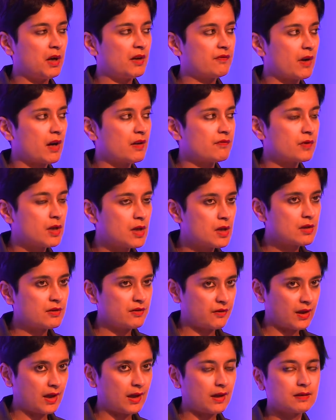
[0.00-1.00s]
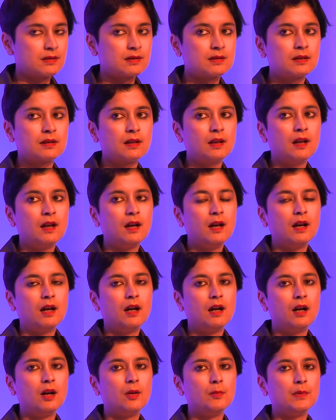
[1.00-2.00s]
I've, I've learned that
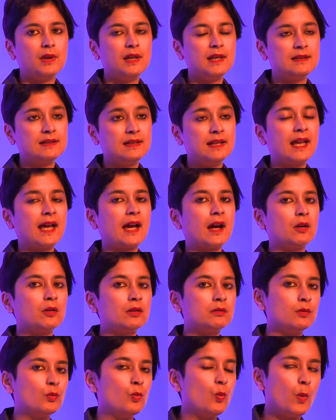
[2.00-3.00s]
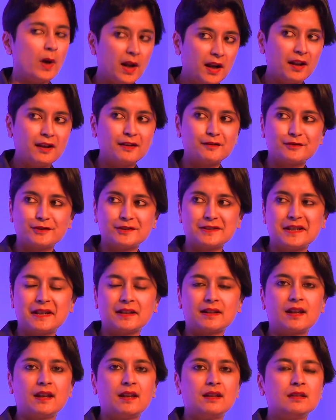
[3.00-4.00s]
um, in now well over a
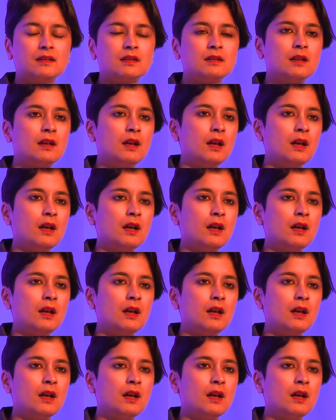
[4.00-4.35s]
decade